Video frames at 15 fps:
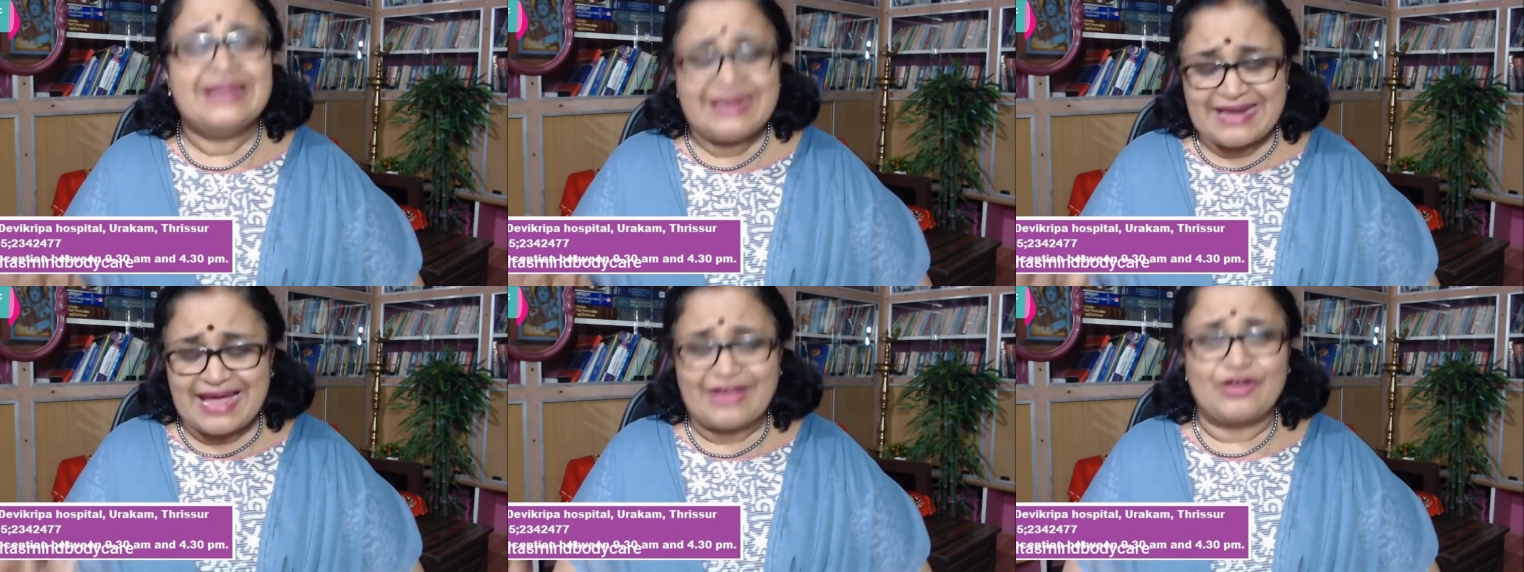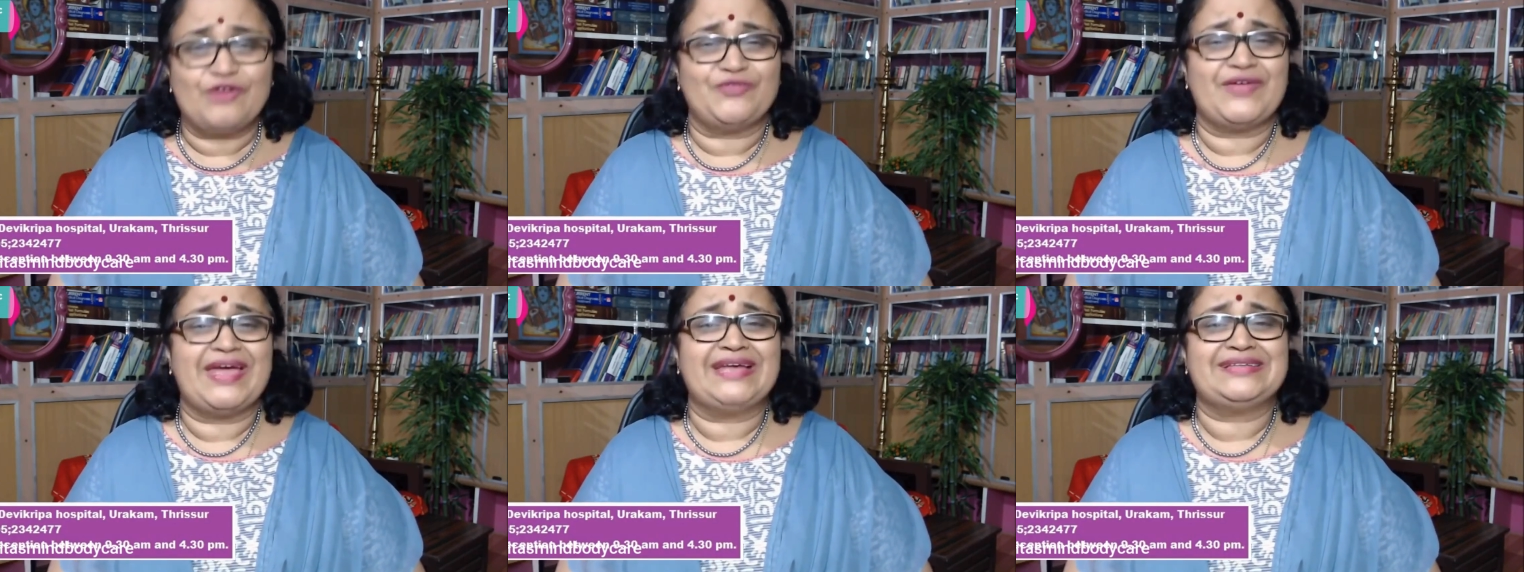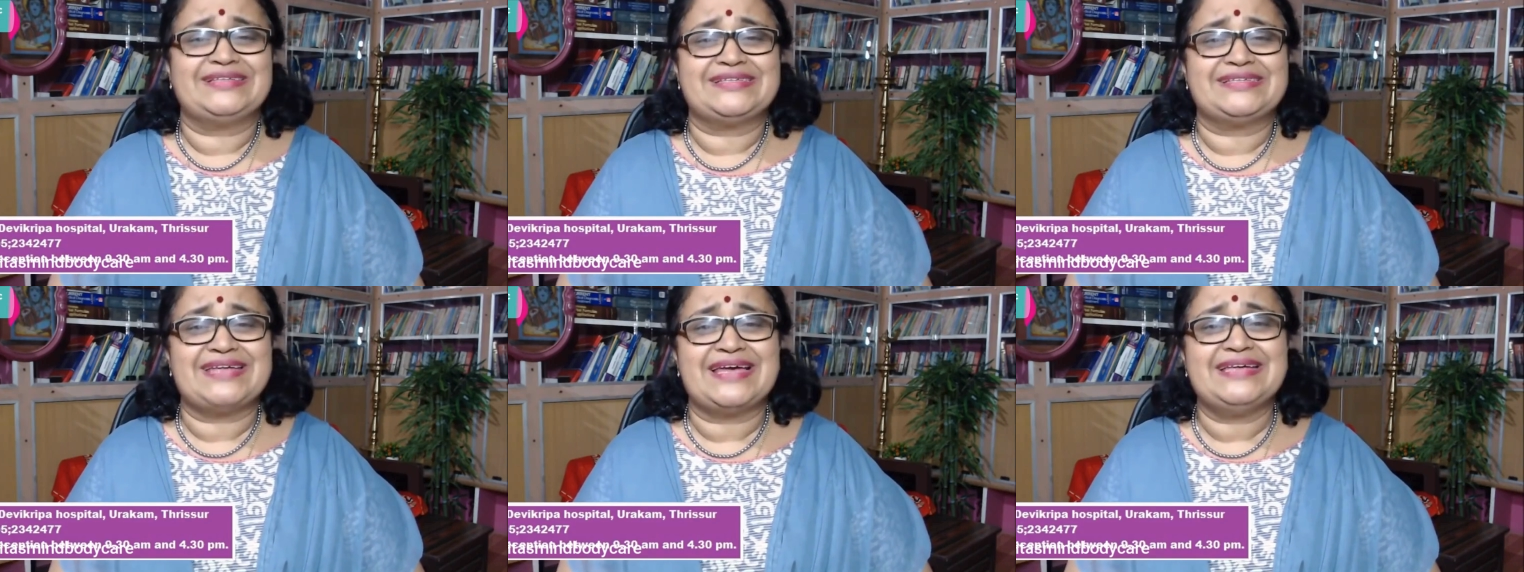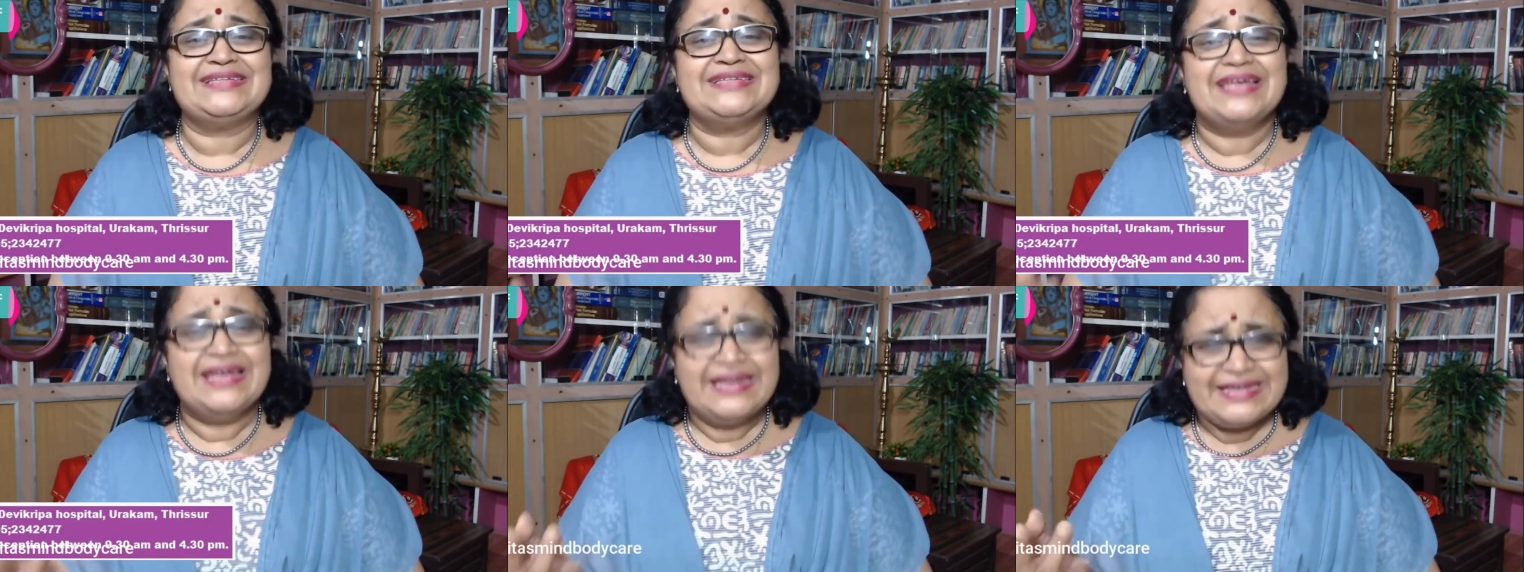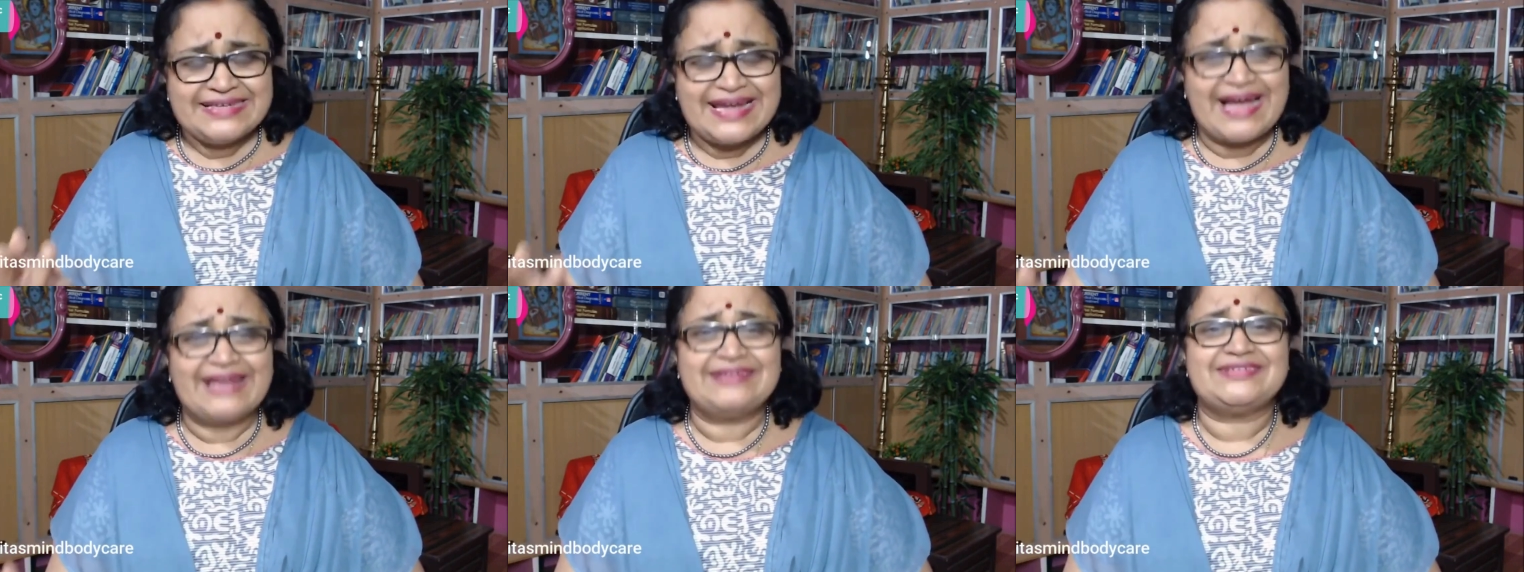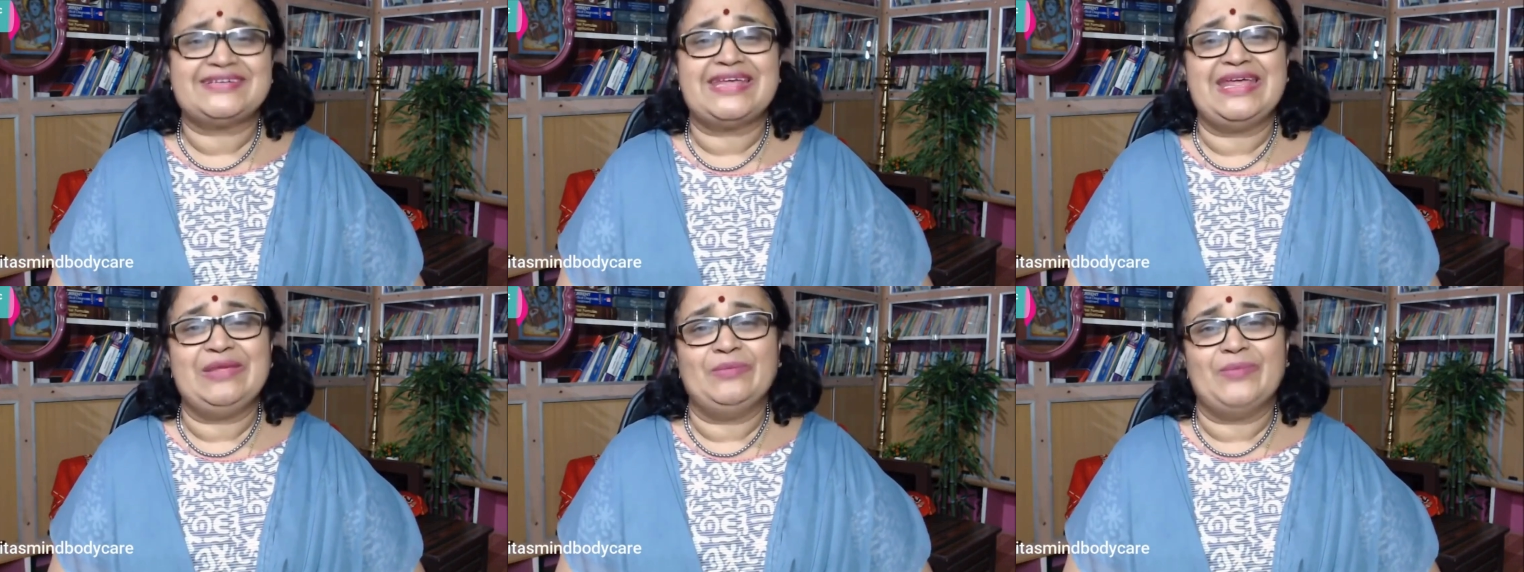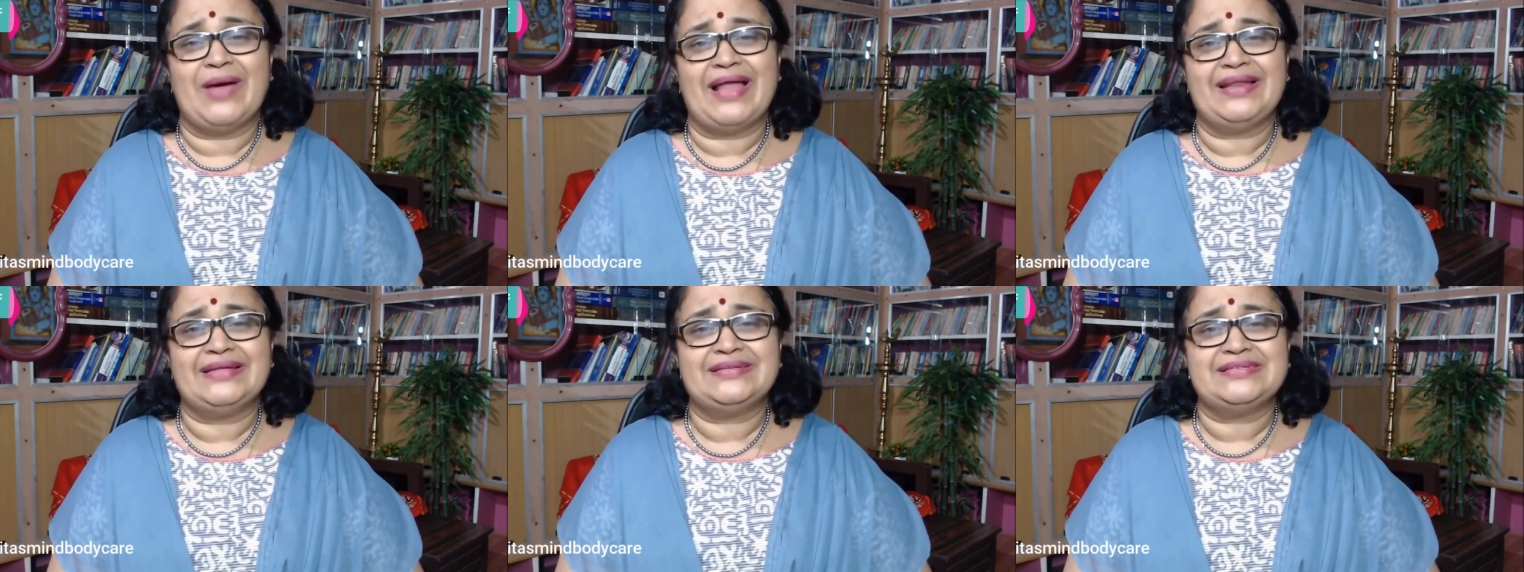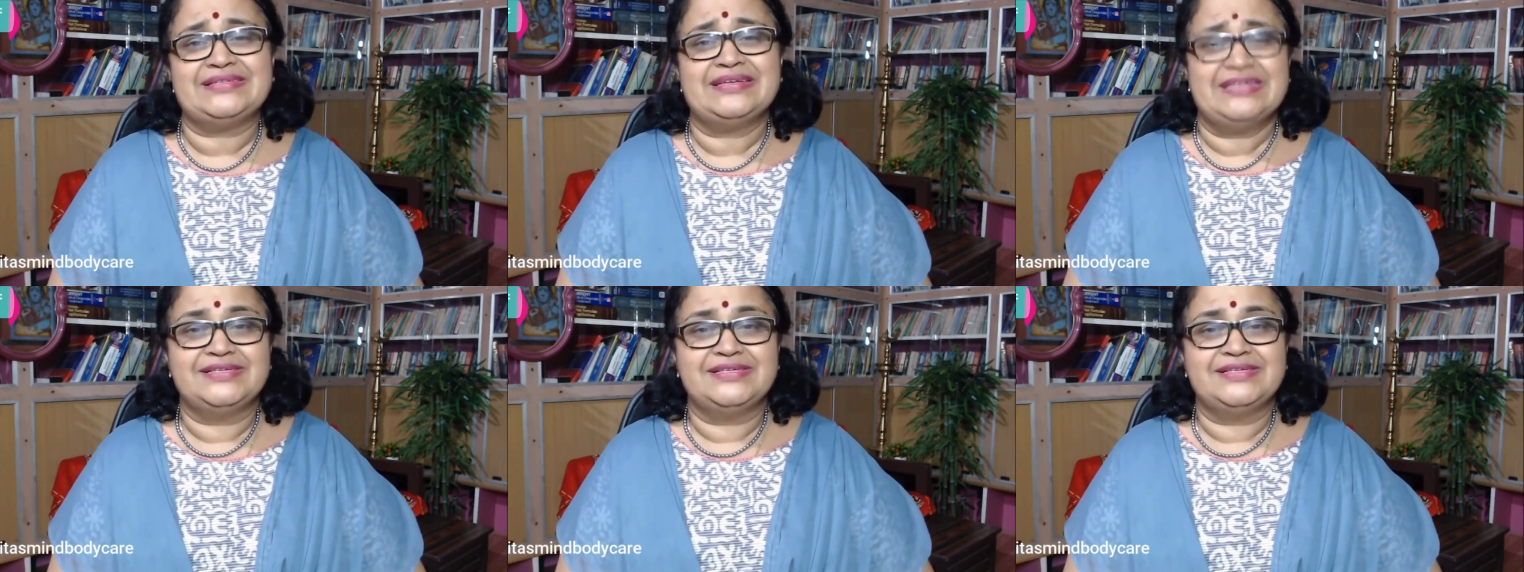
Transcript: lack of exercise, dietary imbalance,